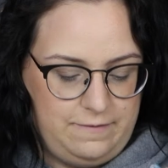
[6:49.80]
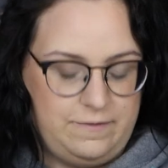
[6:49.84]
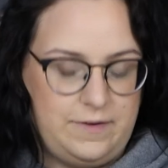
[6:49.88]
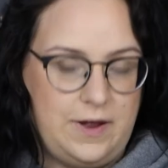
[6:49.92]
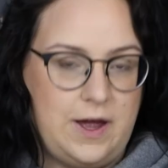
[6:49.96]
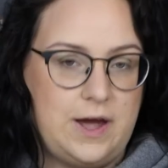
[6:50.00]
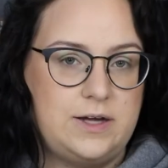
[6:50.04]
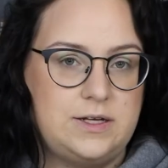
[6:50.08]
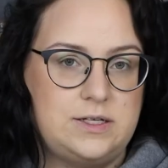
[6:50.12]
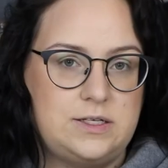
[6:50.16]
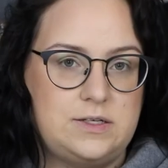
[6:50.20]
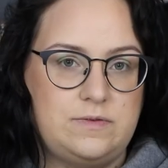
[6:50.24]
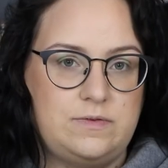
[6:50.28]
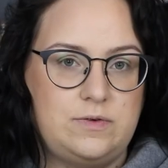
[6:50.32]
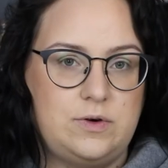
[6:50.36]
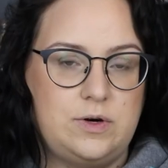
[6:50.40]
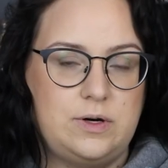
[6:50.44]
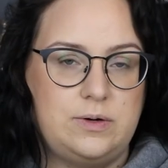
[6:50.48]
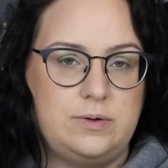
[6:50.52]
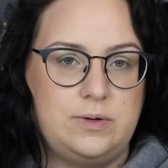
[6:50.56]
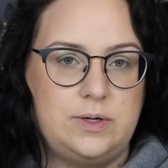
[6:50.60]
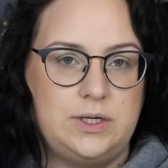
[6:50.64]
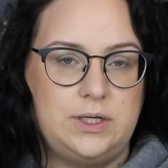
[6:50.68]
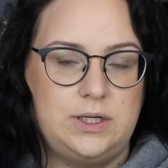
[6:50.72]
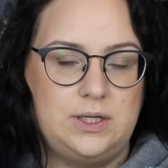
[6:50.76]
Fast
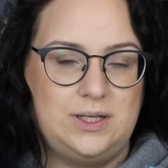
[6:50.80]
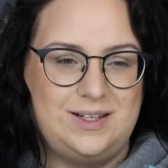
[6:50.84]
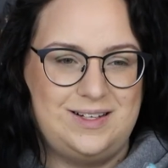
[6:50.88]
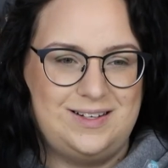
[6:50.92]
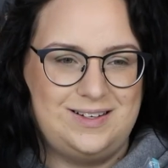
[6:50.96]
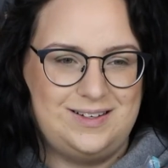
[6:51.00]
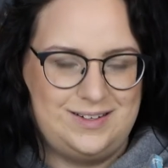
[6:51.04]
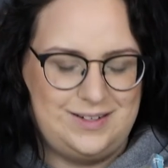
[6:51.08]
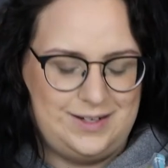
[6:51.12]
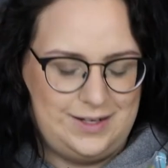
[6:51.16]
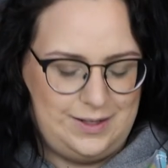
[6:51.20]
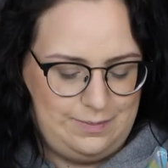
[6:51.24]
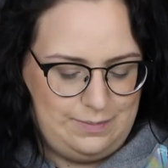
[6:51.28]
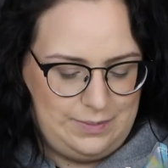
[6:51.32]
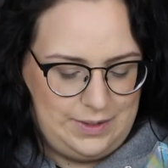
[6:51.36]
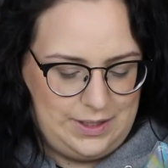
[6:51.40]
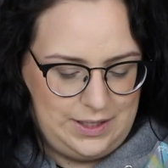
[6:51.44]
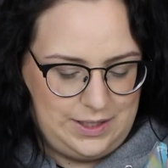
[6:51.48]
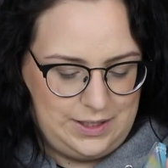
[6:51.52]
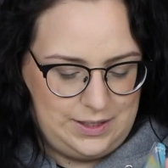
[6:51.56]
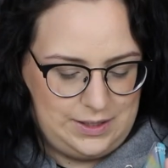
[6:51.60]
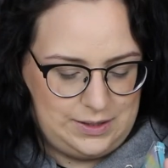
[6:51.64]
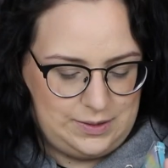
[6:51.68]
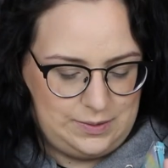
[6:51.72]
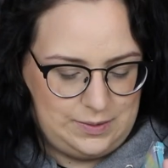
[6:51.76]
forward 30
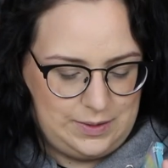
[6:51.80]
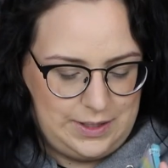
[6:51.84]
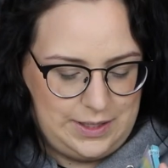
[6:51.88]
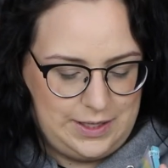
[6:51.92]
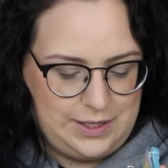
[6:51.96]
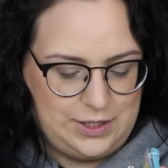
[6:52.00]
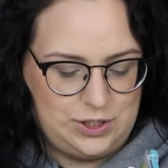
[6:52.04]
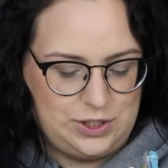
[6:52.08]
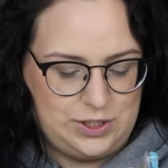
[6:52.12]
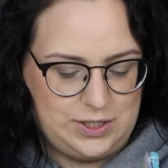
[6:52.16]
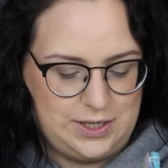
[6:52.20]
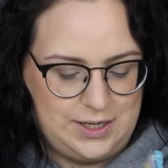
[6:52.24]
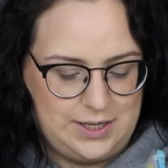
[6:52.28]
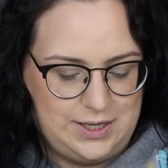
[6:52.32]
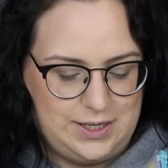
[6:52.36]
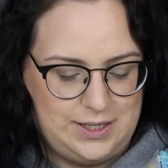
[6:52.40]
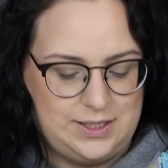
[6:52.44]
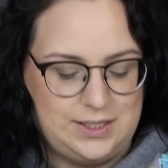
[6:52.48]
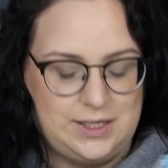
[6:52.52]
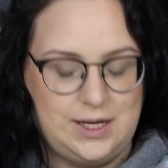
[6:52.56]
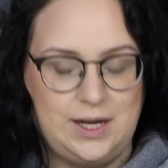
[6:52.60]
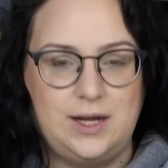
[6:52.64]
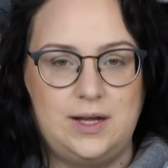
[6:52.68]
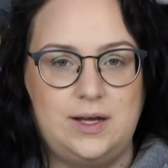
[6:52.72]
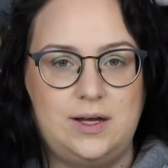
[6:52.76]
minutes while I try to
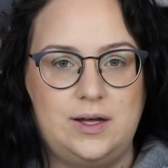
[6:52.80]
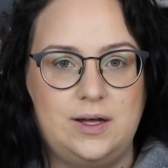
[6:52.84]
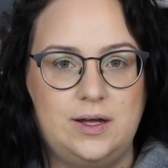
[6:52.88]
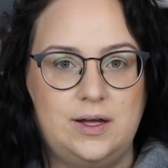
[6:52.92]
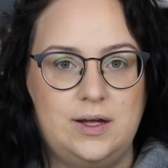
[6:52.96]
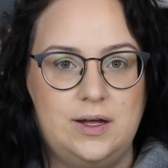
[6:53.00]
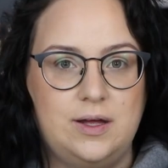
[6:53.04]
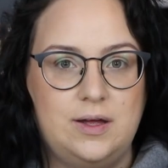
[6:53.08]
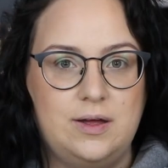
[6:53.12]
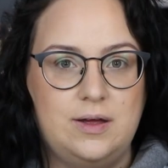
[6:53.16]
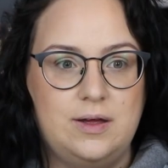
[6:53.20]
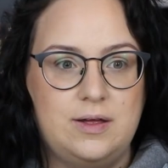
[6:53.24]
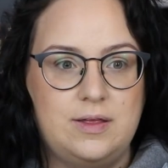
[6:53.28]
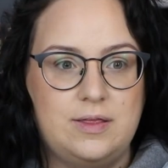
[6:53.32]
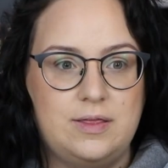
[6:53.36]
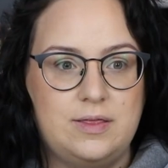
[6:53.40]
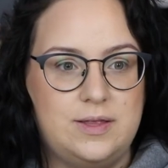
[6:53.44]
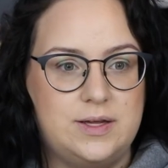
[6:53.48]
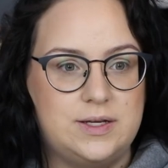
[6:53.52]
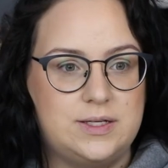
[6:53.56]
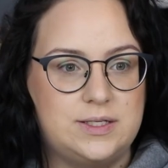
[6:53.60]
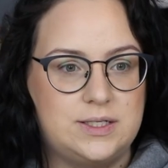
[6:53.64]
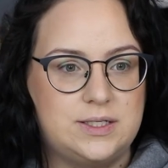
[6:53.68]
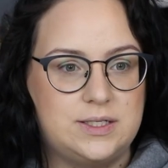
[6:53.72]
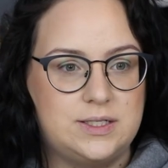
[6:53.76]
take
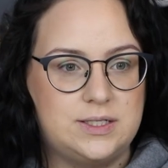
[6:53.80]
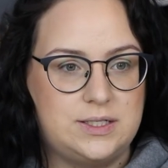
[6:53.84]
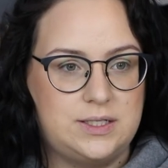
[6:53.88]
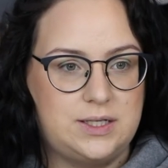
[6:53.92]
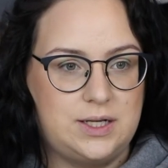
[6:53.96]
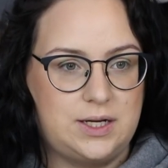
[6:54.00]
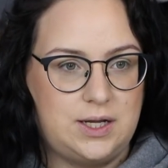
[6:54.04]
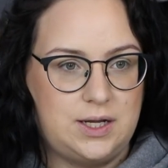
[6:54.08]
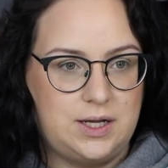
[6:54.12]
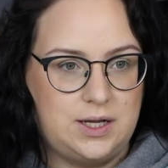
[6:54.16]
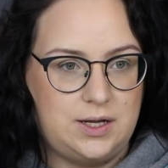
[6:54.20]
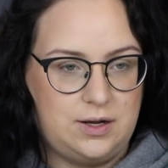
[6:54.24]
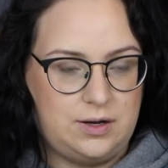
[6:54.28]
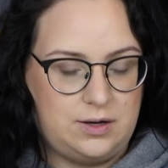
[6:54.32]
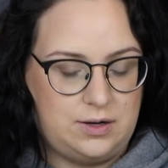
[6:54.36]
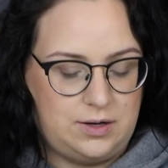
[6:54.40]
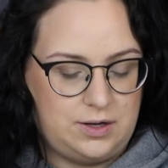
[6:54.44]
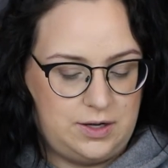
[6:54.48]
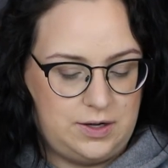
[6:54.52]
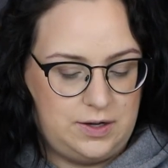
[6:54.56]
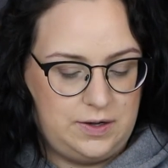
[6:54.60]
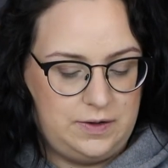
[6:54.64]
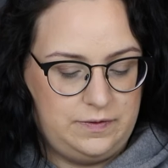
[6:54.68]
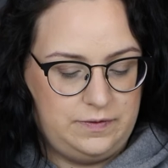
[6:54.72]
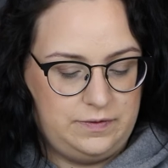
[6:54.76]
this sticky
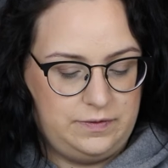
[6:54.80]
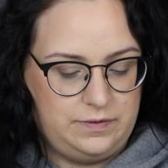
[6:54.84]
off.